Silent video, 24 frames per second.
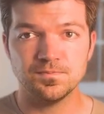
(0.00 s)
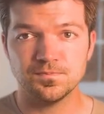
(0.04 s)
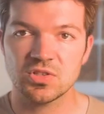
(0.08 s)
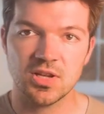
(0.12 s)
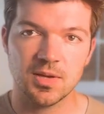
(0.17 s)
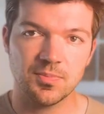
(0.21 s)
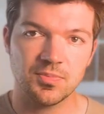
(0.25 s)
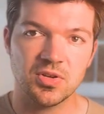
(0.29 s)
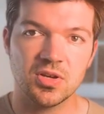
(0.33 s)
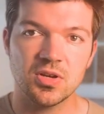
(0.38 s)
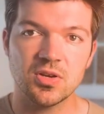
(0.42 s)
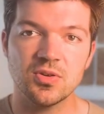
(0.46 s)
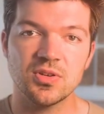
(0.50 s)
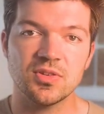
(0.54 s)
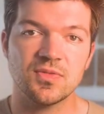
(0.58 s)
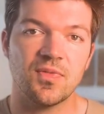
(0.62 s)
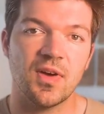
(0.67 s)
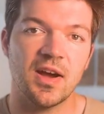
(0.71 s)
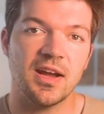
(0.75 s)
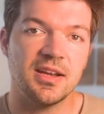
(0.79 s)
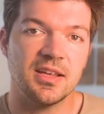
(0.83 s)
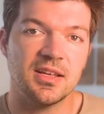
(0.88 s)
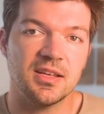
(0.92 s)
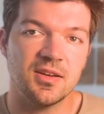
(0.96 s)
Step two is
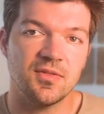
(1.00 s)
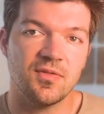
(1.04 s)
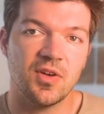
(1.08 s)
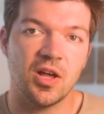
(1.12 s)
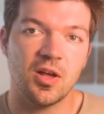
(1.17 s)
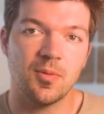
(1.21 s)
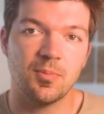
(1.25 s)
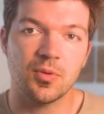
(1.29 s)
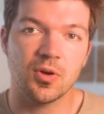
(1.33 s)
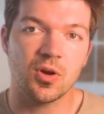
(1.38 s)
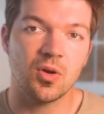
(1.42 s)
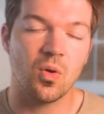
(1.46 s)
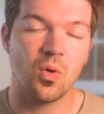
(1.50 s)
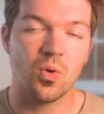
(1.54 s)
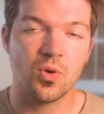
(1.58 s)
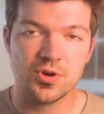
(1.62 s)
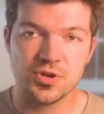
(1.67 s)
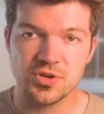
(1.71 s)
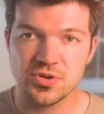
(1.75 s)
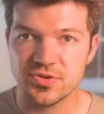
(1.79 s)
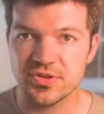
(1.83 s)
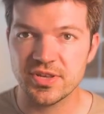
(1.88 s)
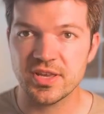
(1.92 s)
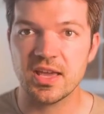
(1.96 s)
finding a developer or
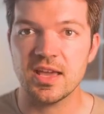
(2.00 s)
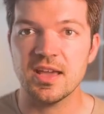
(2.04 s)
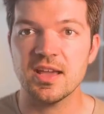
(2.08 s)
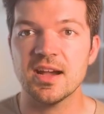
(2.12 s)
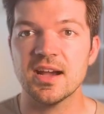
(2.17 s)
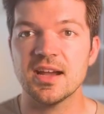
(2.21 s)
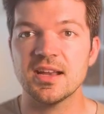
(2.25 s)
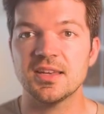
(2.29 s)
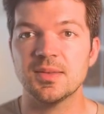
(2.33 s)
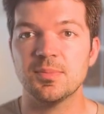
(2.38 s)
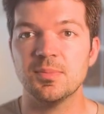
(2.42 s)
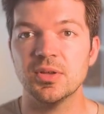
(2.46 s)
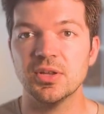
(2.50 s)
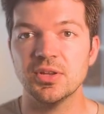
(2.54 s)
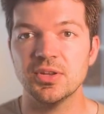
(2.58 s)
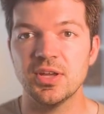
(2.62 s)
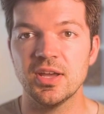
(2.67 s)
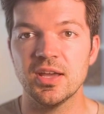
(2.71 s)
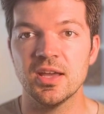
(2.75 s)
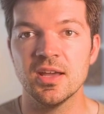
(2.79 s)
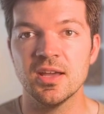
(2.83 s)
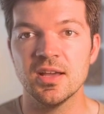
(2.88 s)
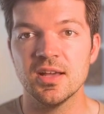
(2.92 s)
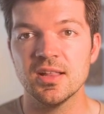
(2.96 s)
using AI to build
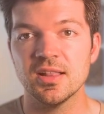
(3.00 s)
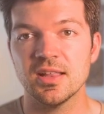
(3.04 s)
it.